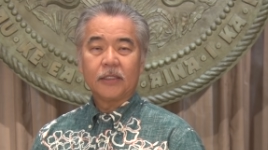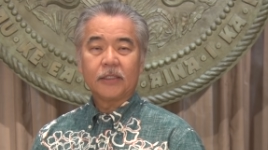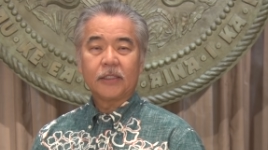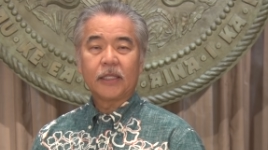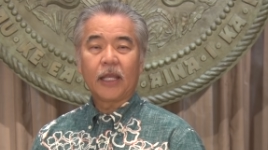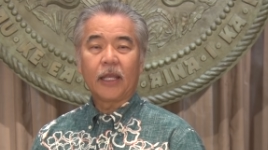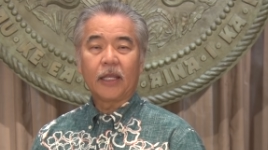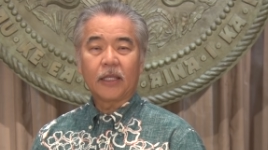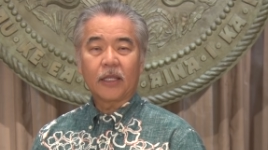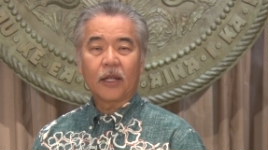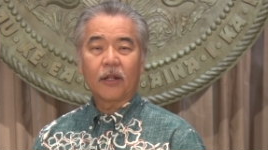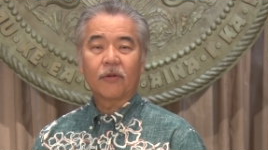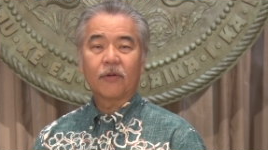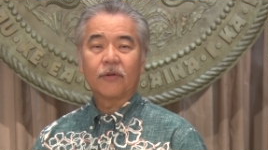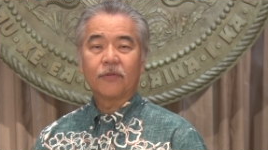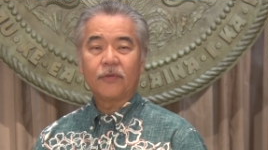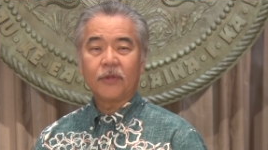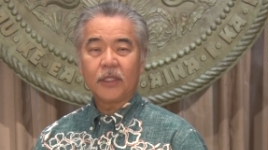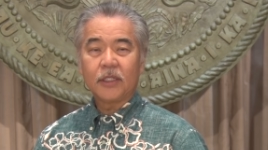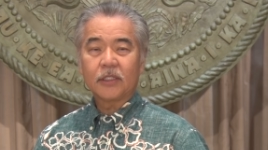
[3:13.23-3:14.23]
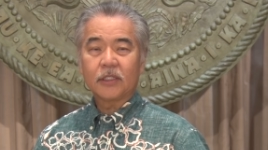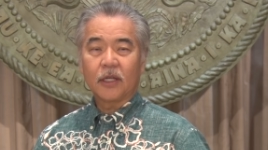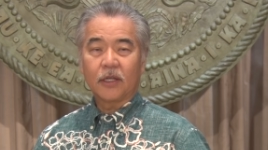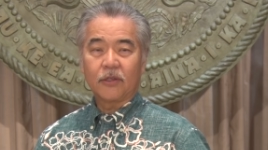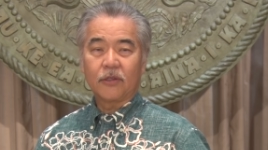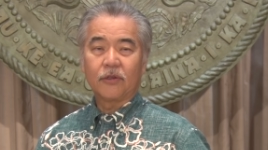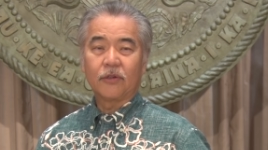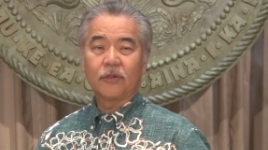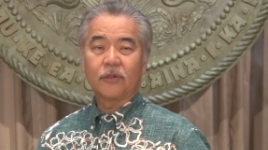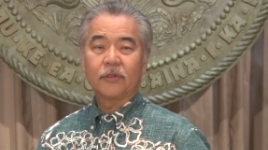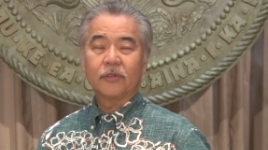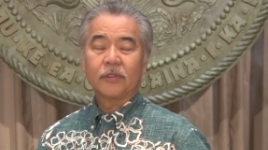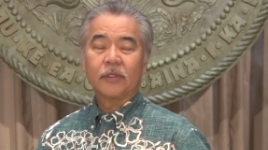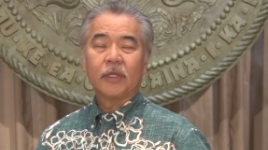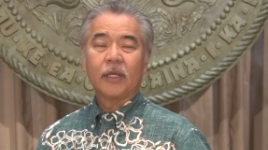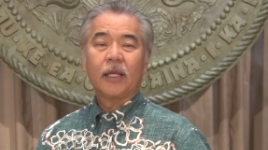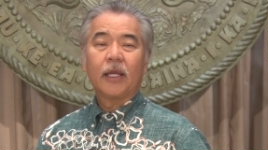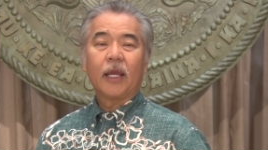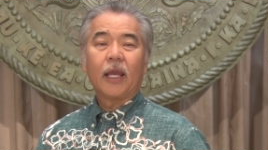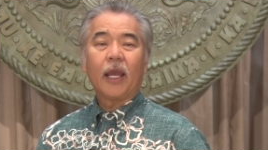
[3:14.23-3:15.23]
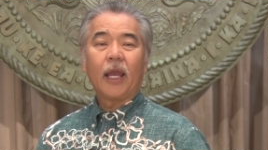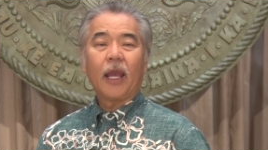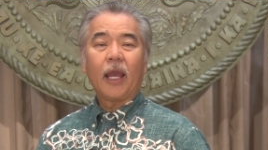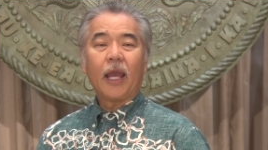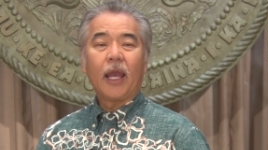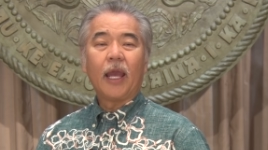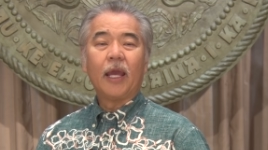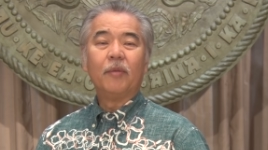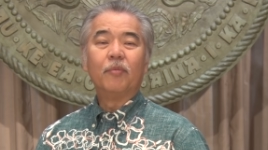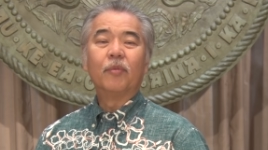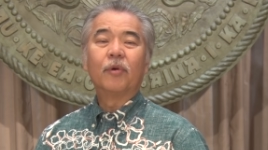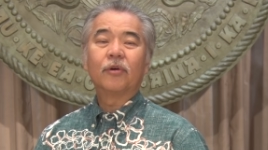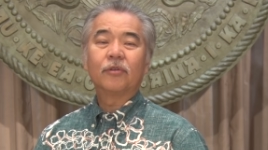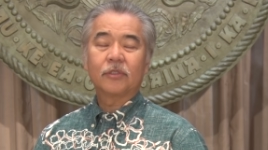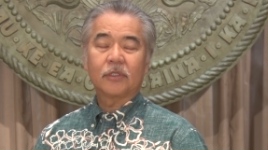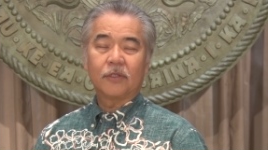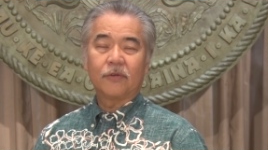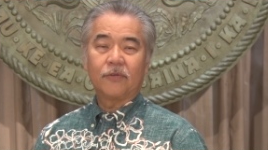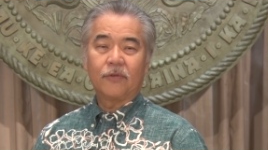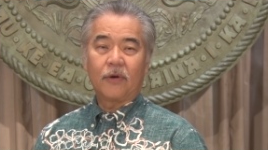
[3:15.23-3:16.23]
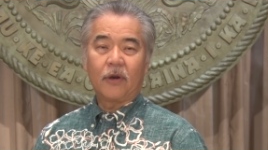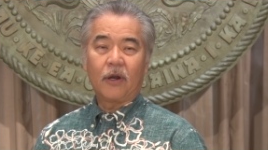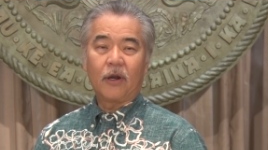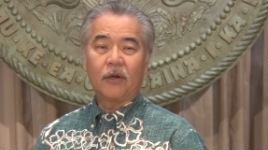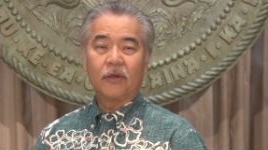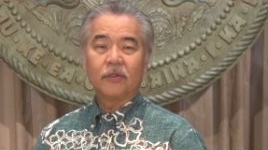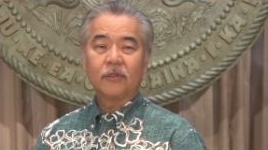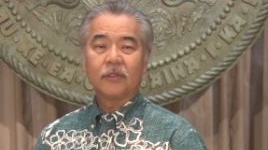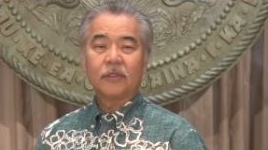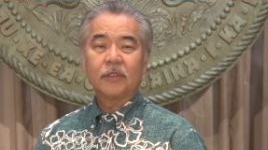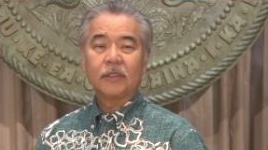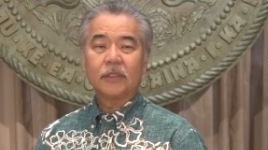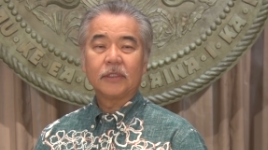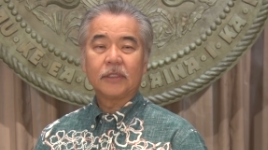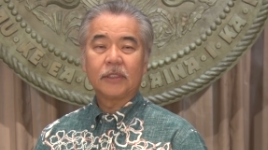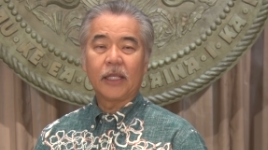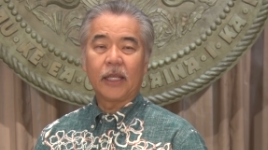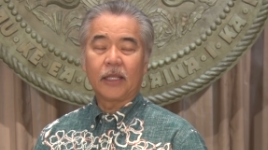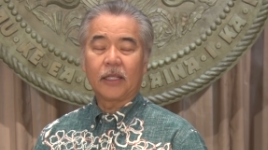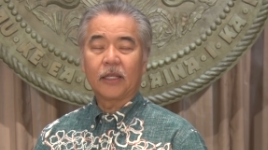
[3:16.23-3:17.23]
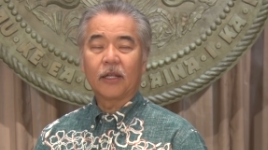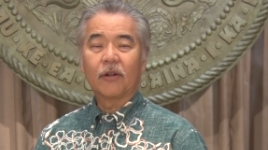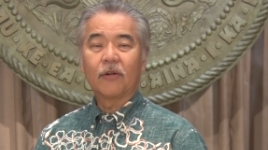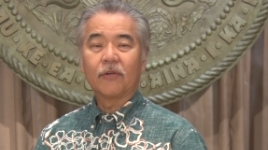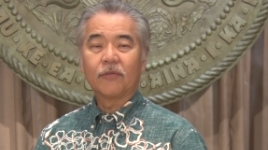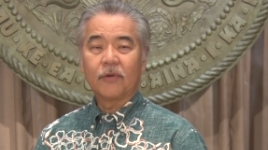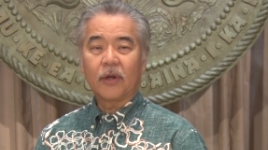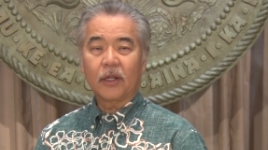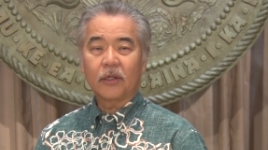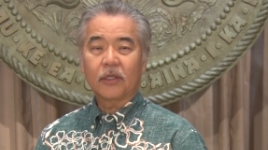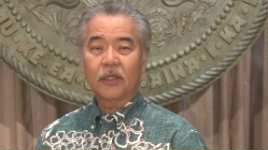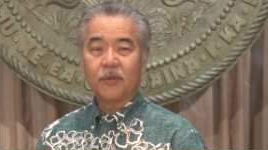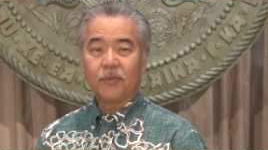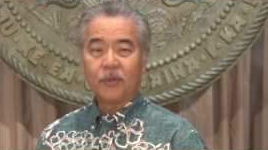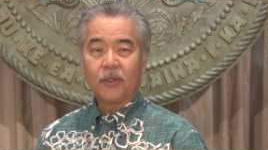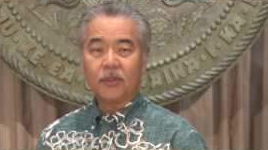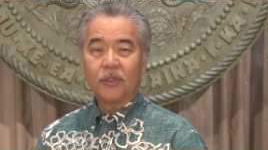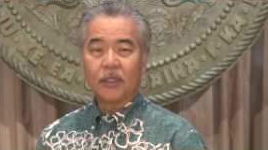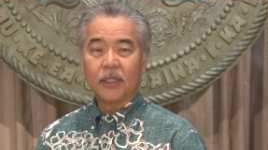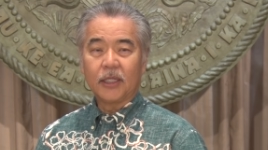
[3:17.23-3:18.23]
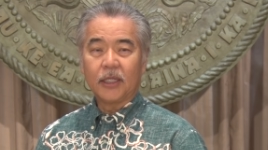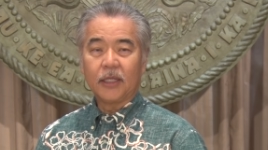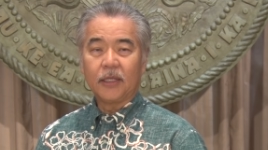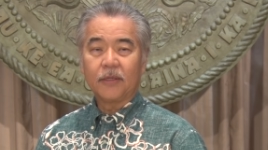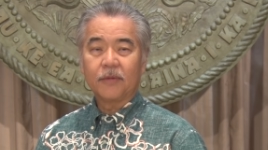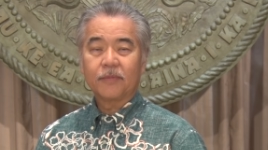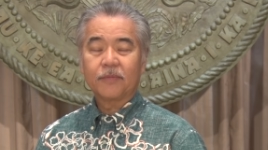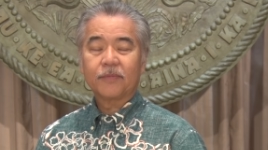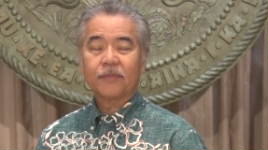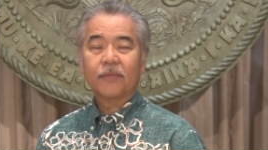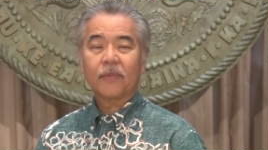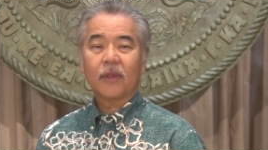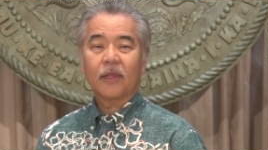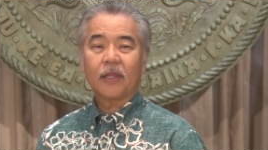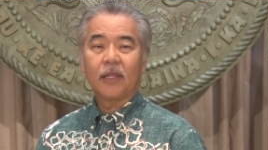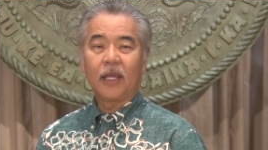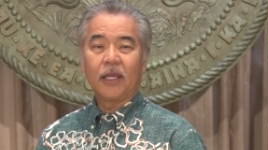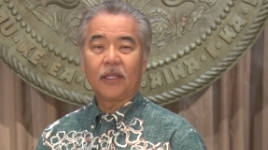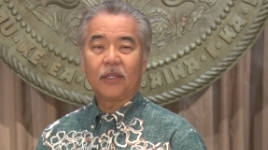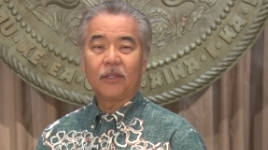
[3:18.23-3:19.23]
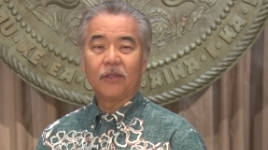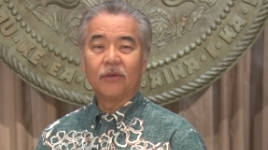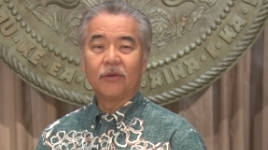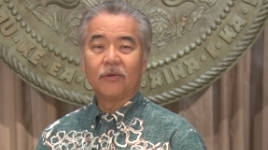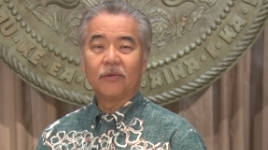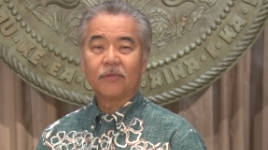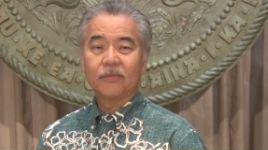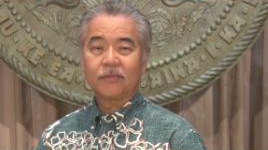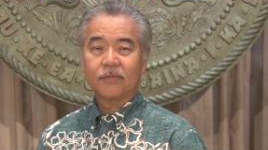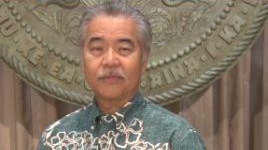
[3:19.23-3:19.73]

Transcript: take care of each other, and most of all, take care of our community. Thank you.